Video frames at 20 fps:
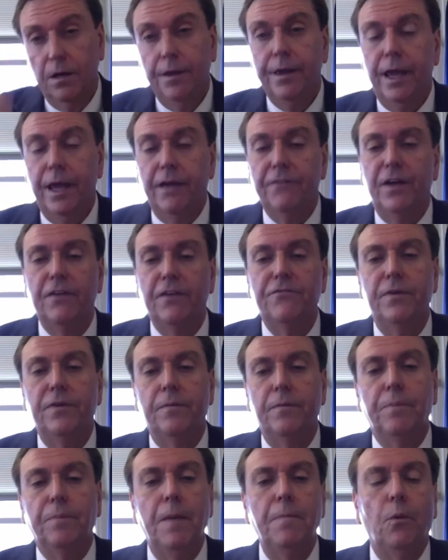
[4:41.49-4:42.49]

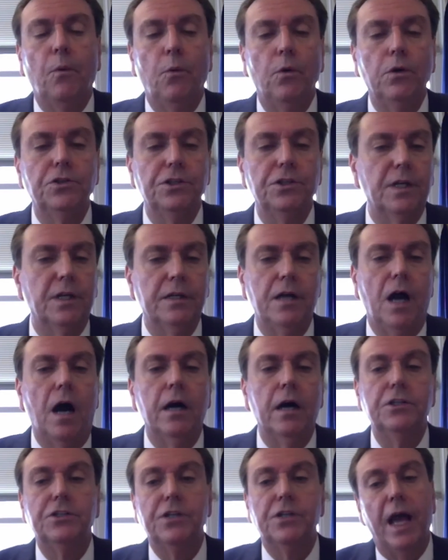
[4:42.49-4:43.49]
If people will just
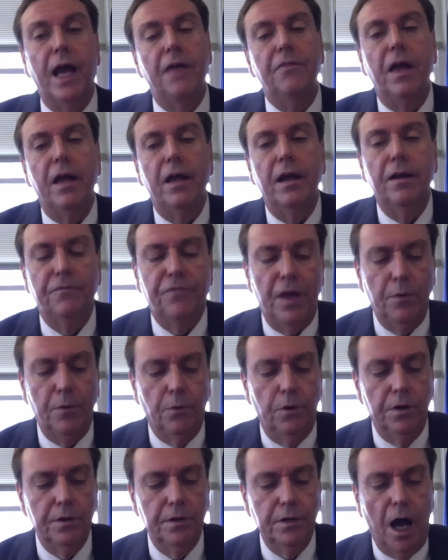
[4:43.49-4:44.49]
acknowledge that, and if they
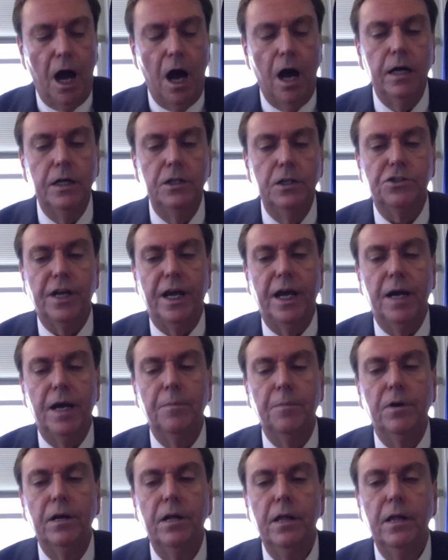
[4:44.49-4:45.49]
will acknowledge,
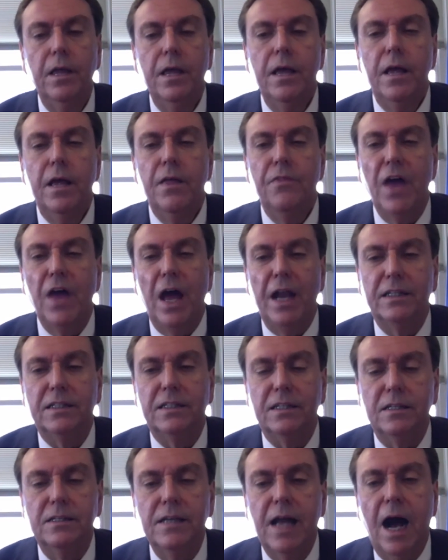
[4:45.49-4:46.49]
Tamara, that
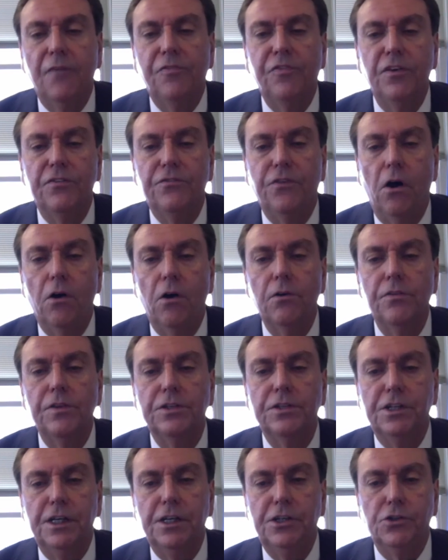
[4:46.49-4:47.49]
it's not the fault of the
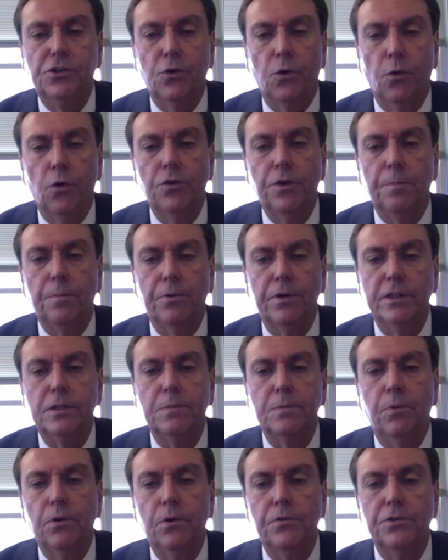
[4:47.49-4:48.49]
teacher or the
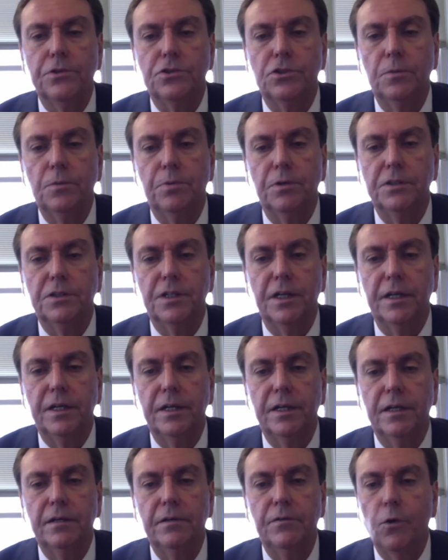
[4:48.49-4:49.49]
principal or the superintendent
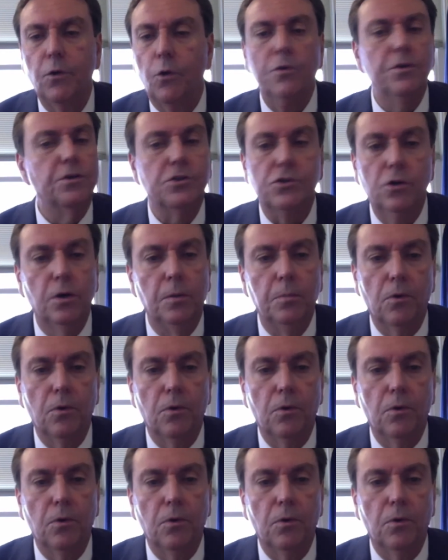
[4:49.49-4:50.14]
or the school board,